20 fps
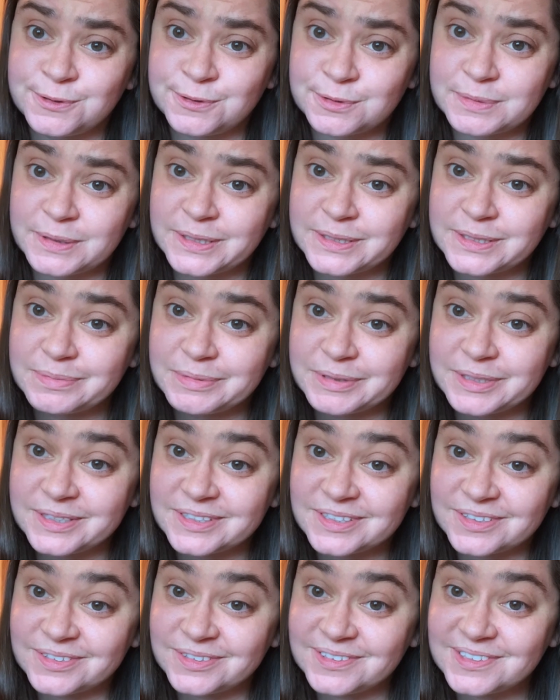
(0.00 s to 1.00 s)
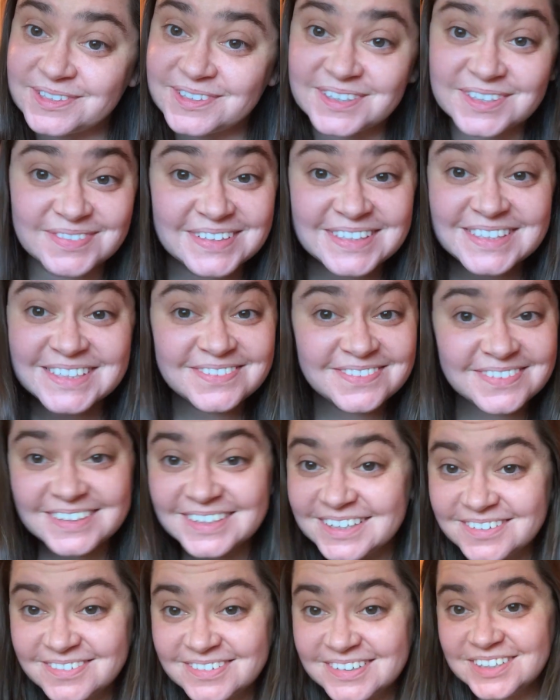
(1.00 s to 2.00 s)
response because those are expensive and I
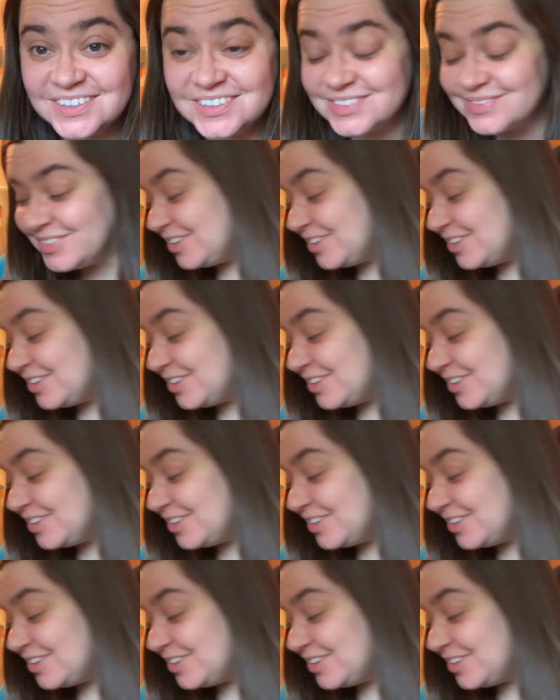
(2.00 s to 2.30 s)
don't want to use them